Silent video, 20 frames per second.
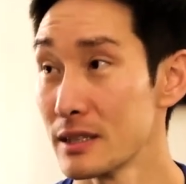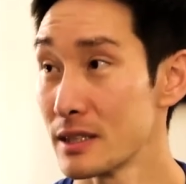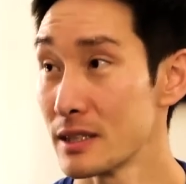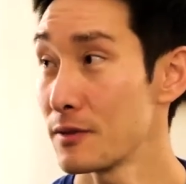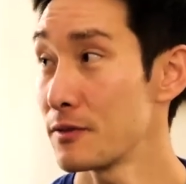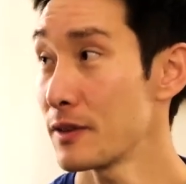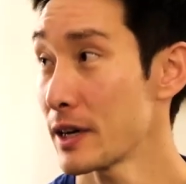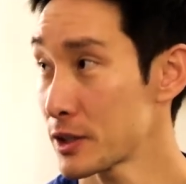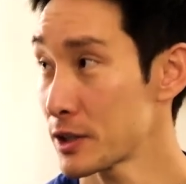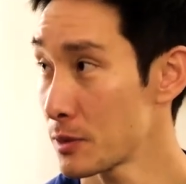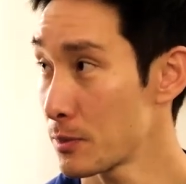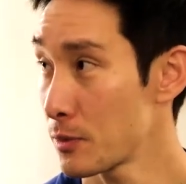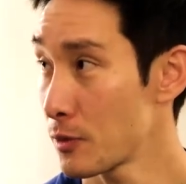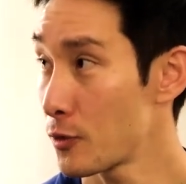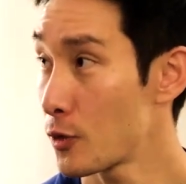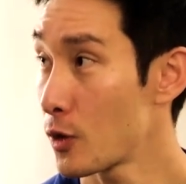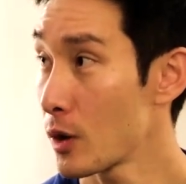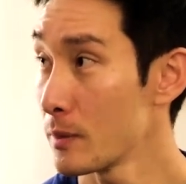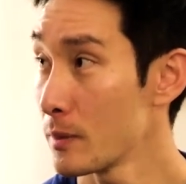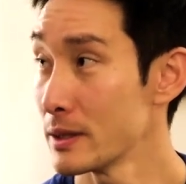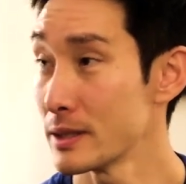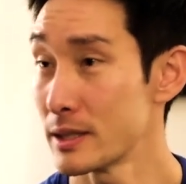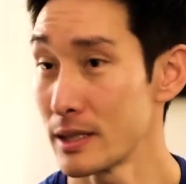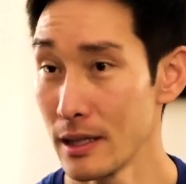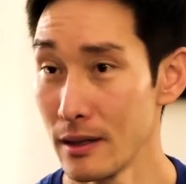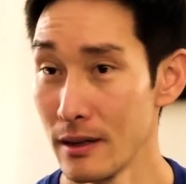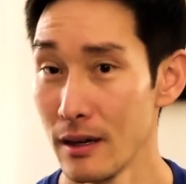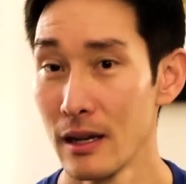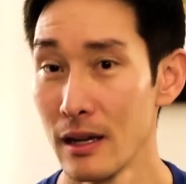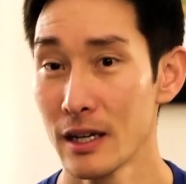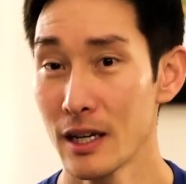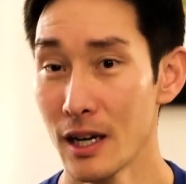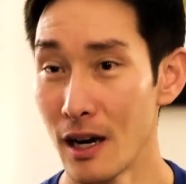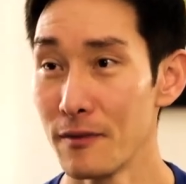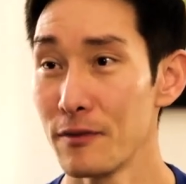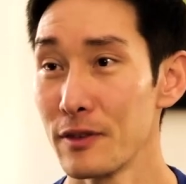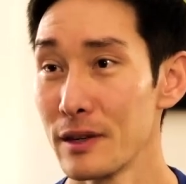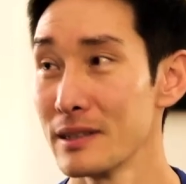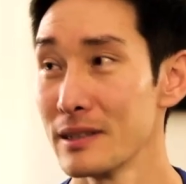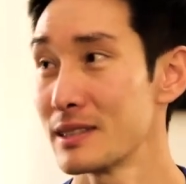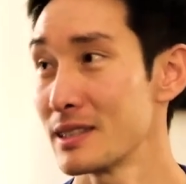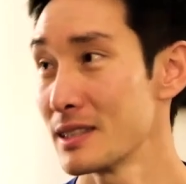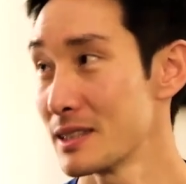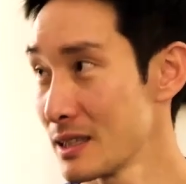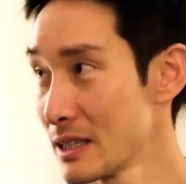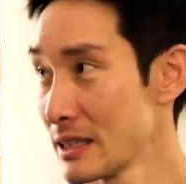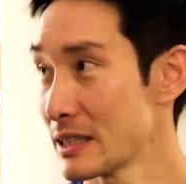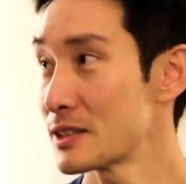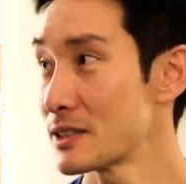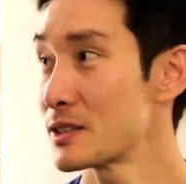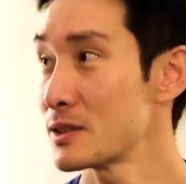affects your performance, and confidence is linked